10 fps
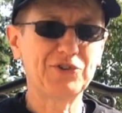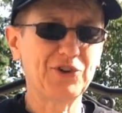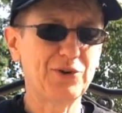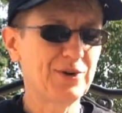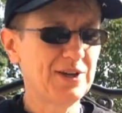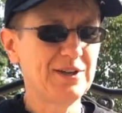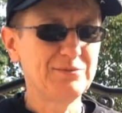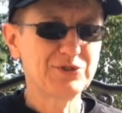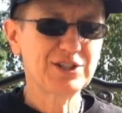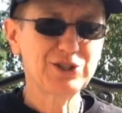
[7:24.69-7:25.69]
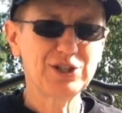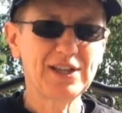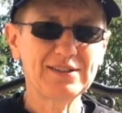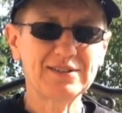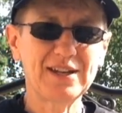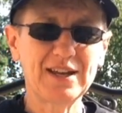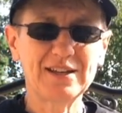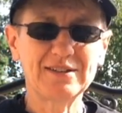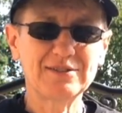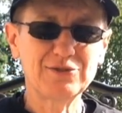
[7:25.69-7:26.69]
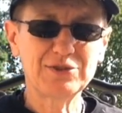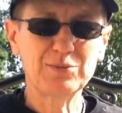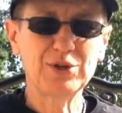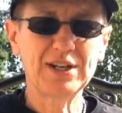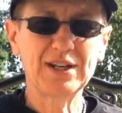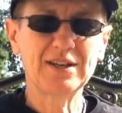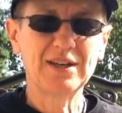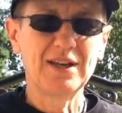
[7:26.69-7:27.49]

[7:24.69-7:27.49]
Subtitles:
So, just going to chill out today, do some reading,